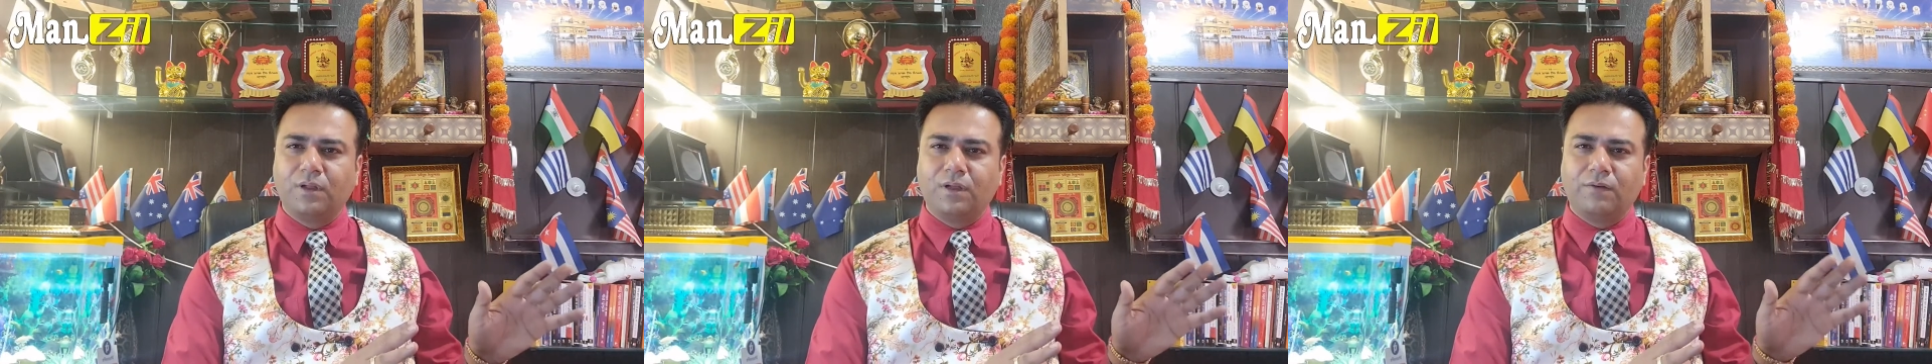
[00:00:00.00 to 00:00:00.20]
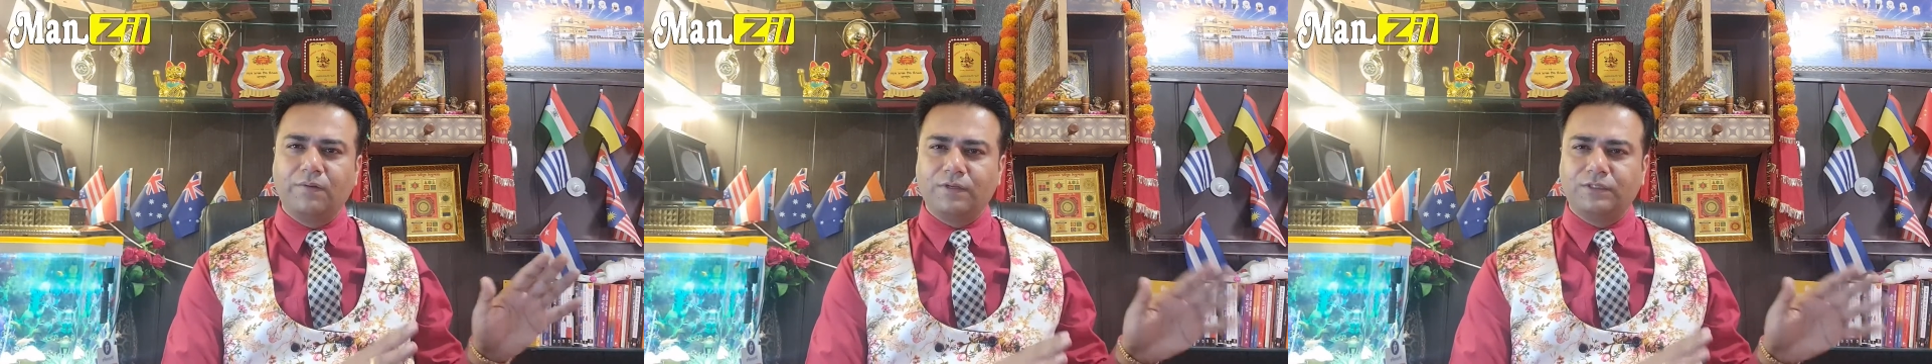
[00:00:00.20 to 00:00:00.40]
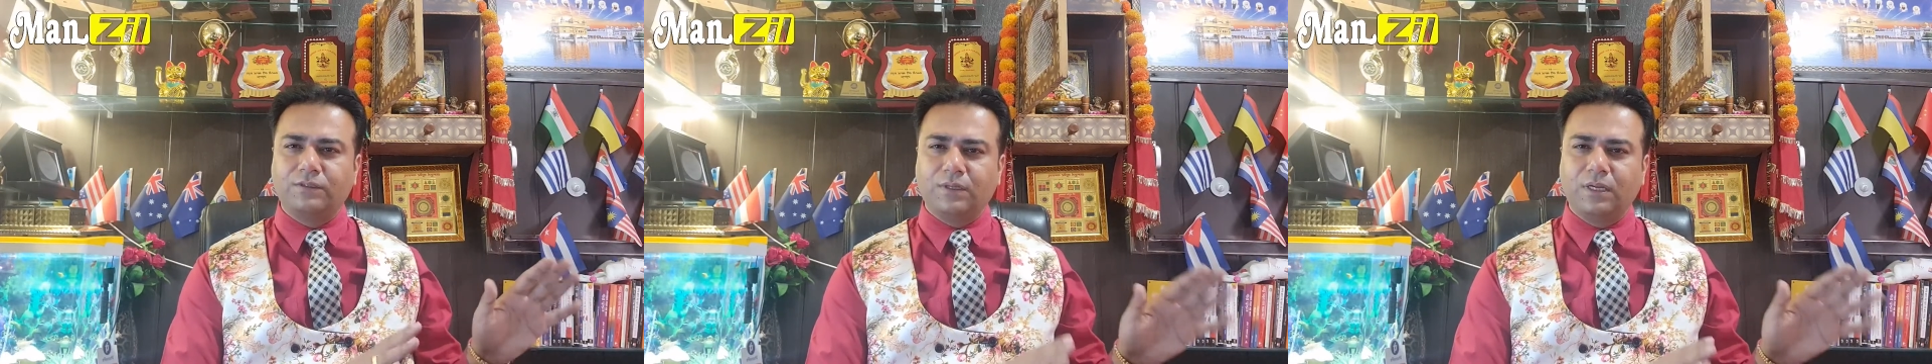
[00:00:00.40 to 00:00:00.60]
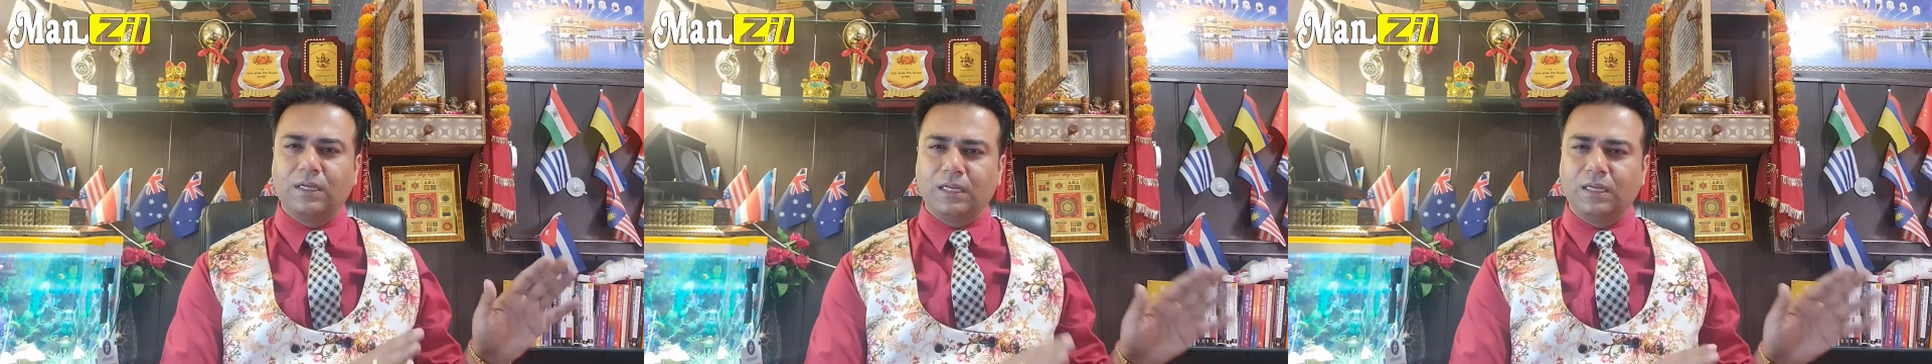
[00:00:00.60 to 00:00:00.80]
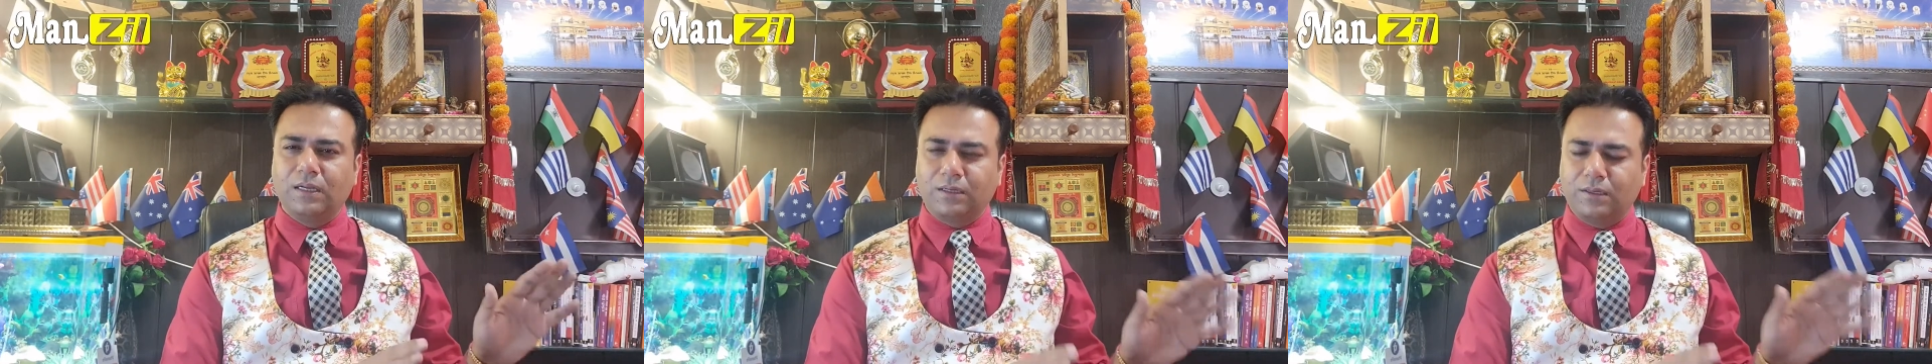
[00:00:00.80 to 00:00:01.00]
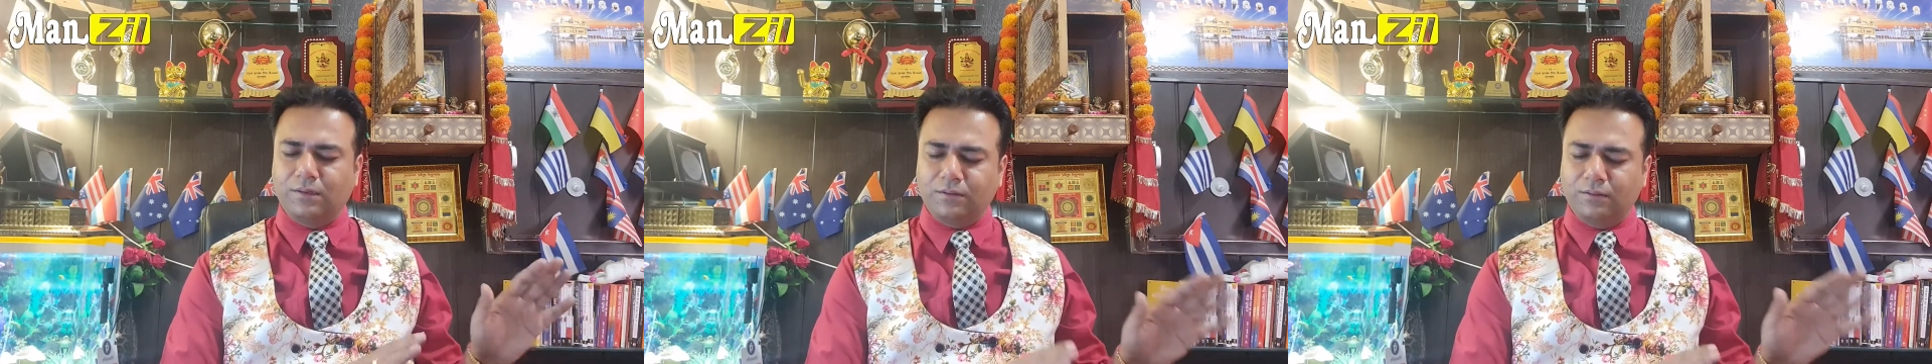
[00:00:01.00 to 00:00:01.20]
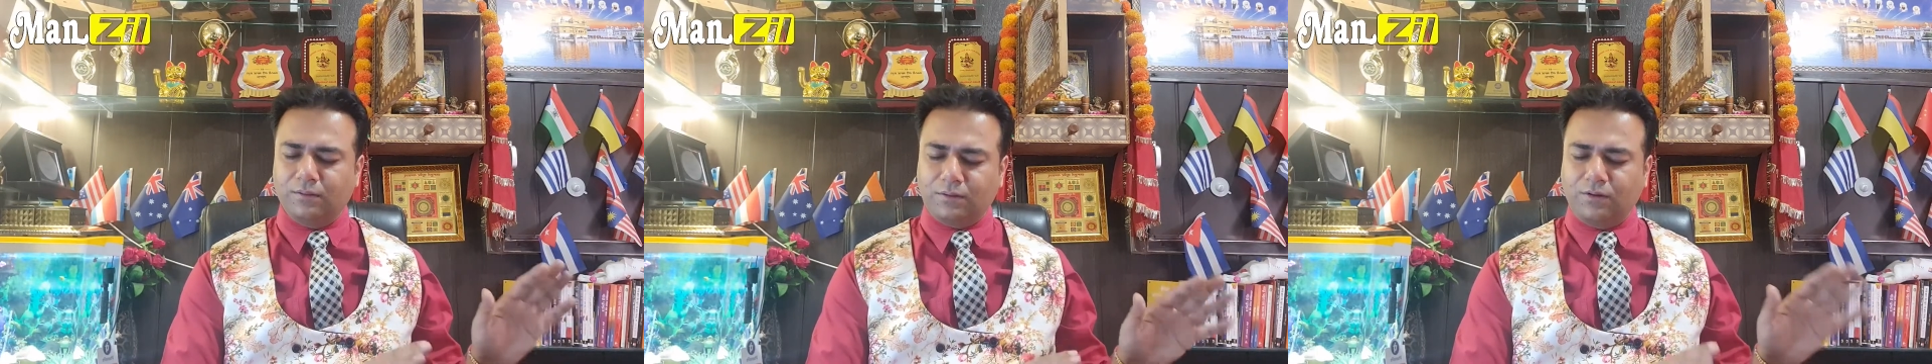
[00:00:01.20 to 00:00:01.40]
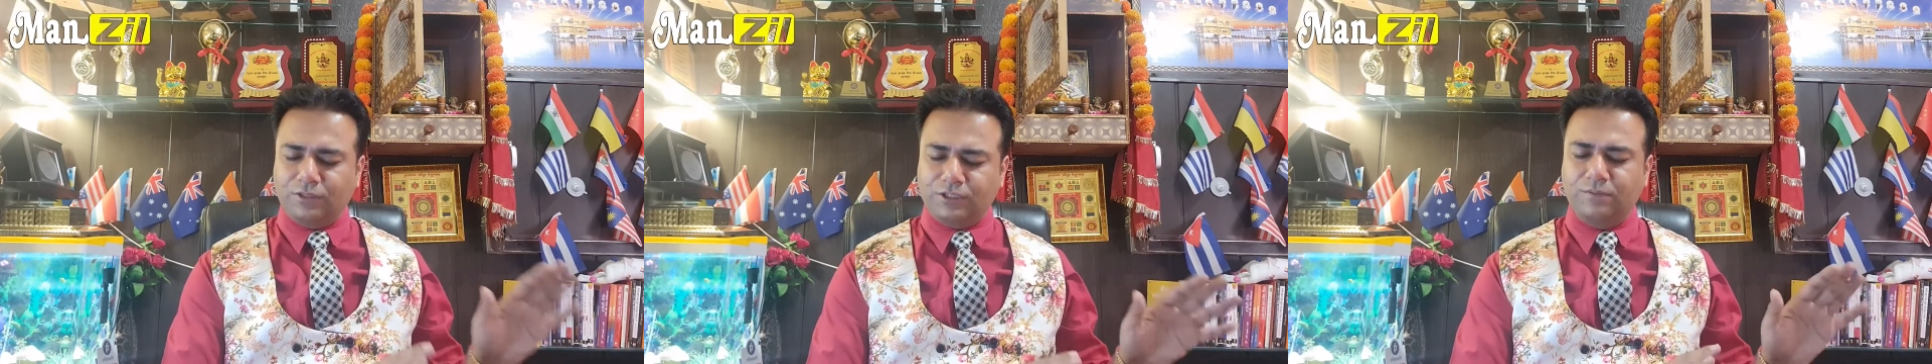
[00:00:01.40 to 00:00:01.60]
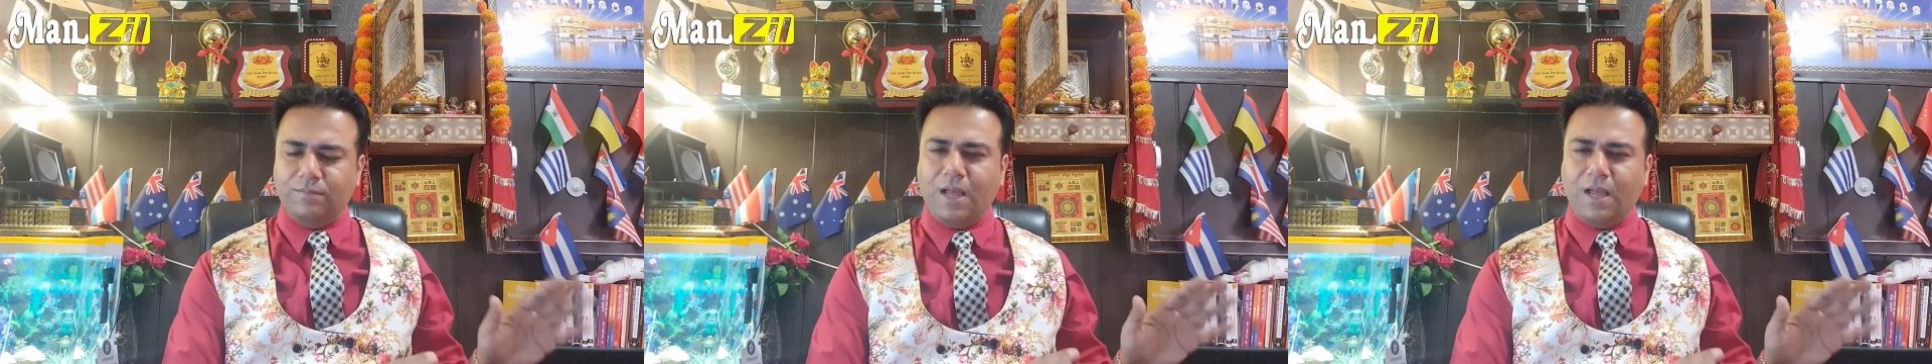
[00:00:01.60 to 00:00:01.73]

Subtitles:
question